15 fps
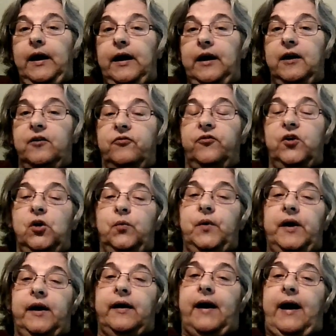If you
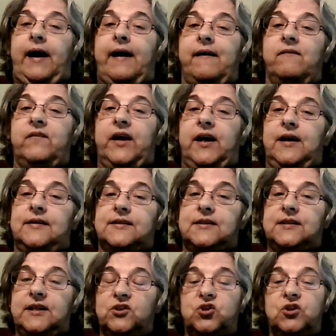have a
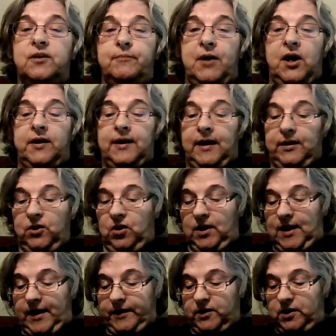stitch in mind that you'd
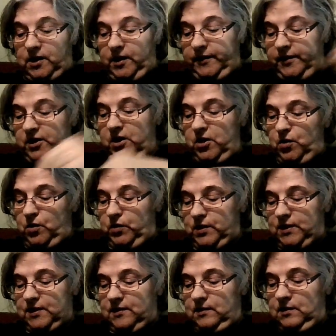like to
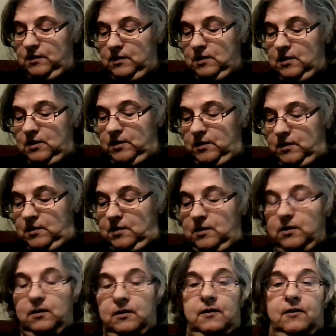use
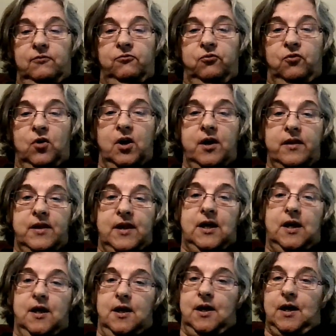for
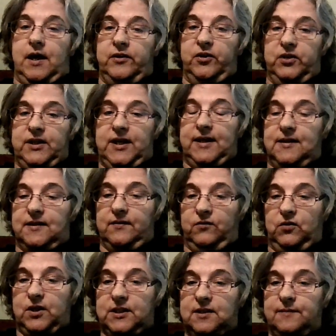the one hundred Days of
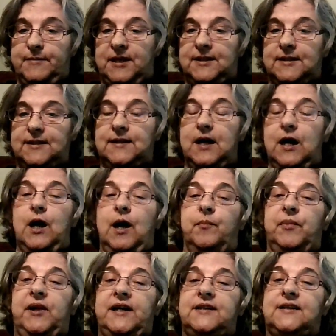Christmas,
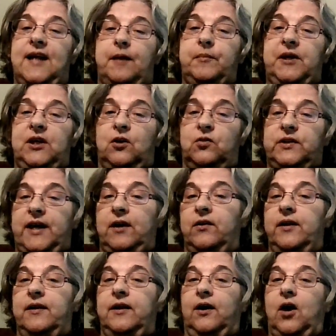please let me know down
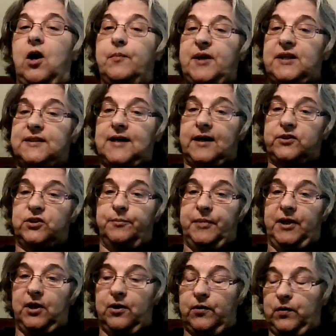in the comment section
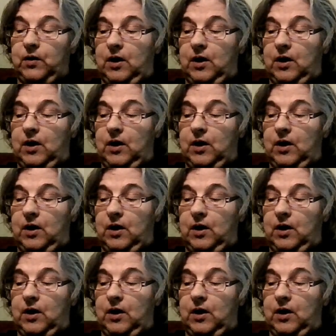below.